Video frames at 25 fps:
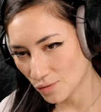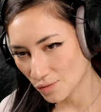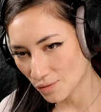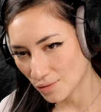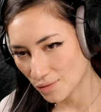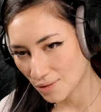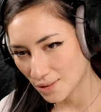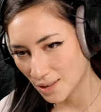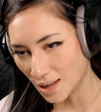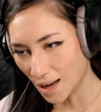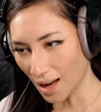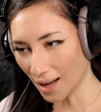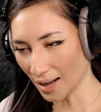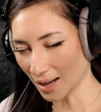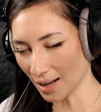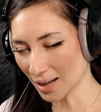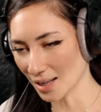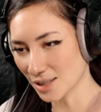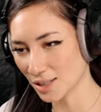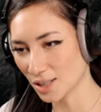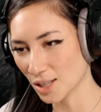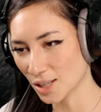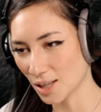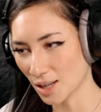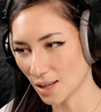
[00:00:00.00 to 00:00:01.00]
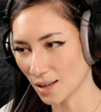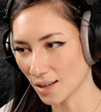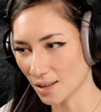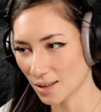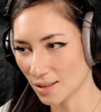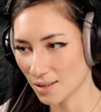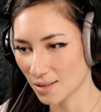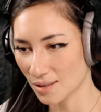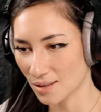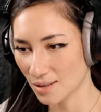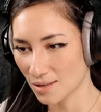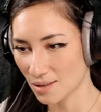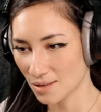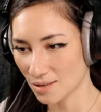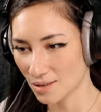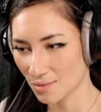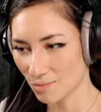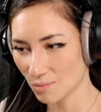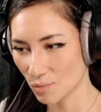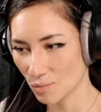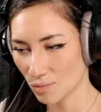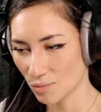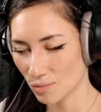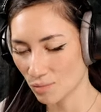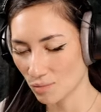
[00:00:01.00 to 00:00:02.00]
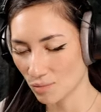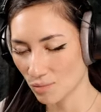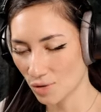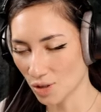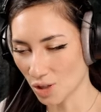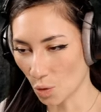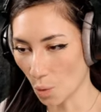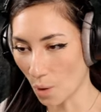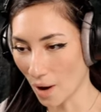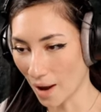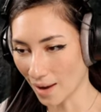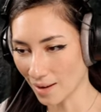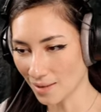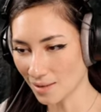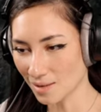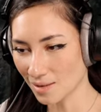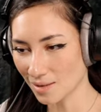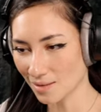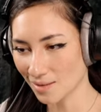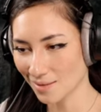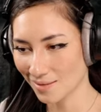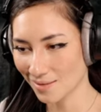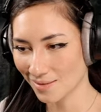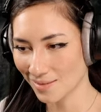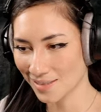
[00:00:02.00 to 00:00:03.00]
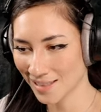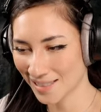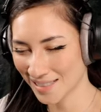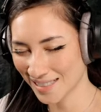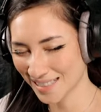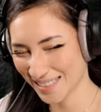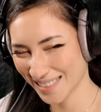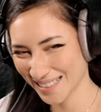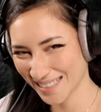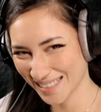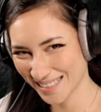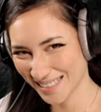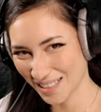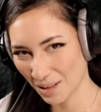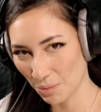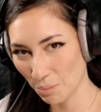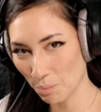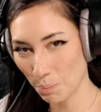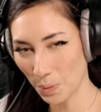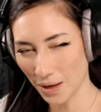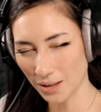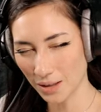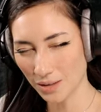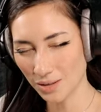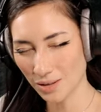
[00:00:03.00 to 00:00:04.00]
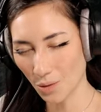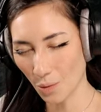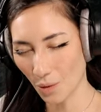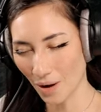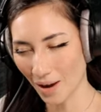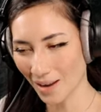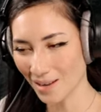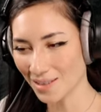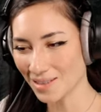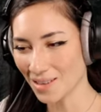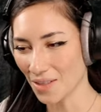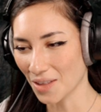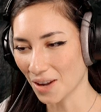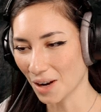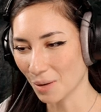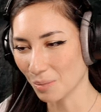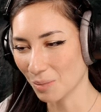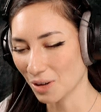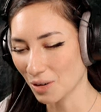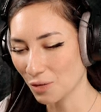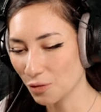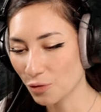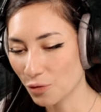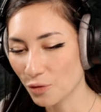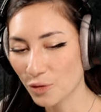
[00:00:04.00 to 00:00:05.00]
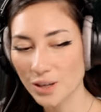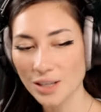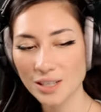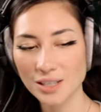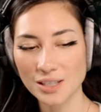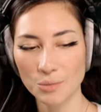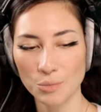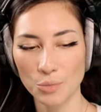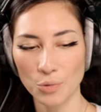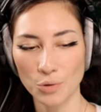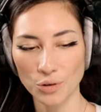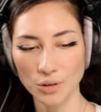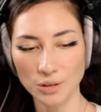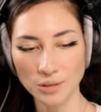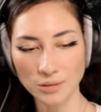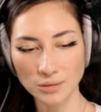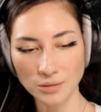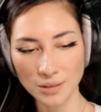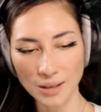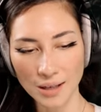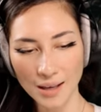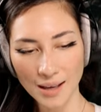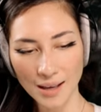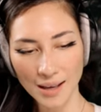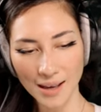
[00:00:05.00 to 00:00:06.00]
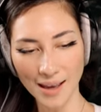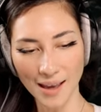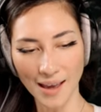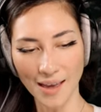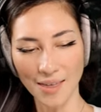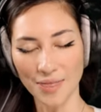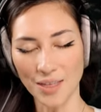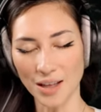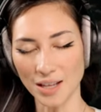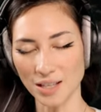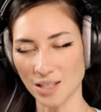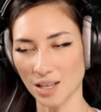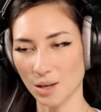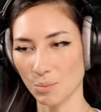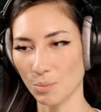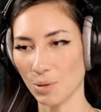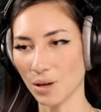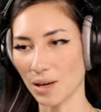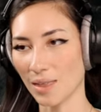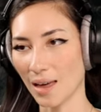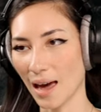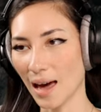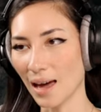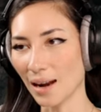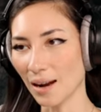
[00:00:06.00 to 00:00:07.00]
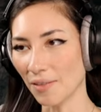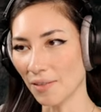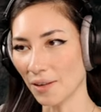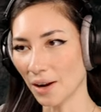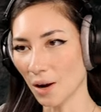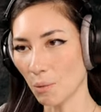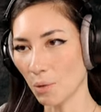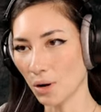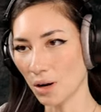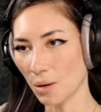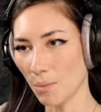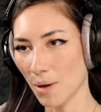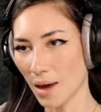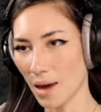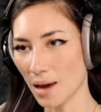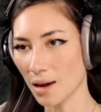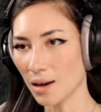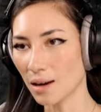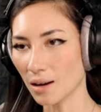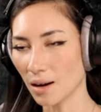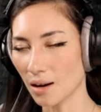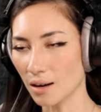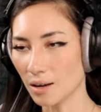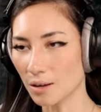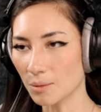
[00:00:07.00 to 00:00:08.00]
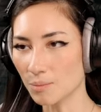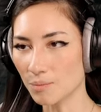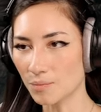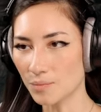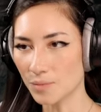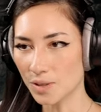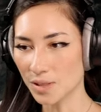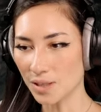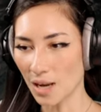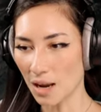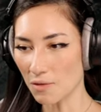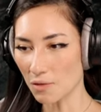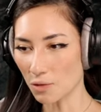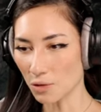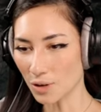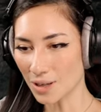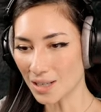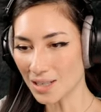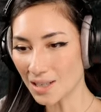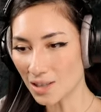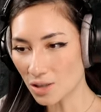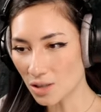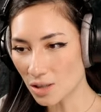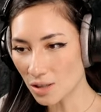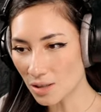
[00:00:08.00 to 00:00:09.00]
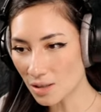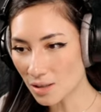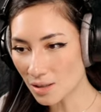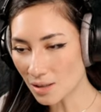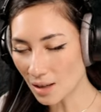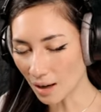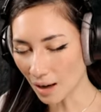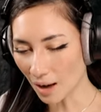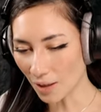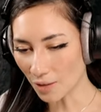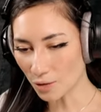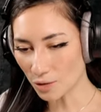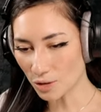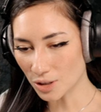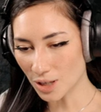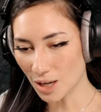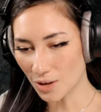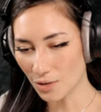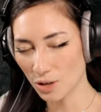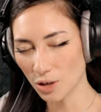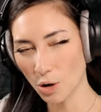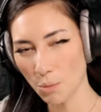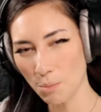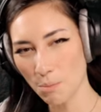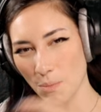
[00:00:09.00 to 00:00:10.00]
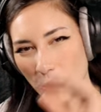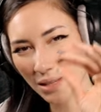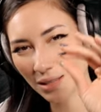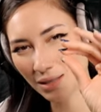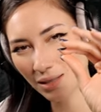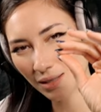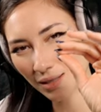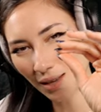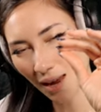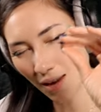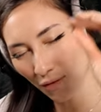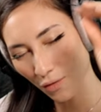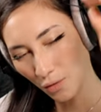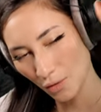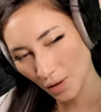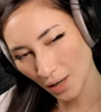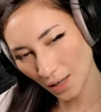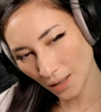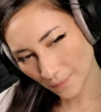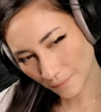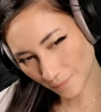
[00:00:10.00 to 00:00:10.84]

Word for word: cut it into squares, big squares. And then I'm going to freeze them all. That's going to be that. And then I want to make um, savory dishes, like other savory, you know, mint savory.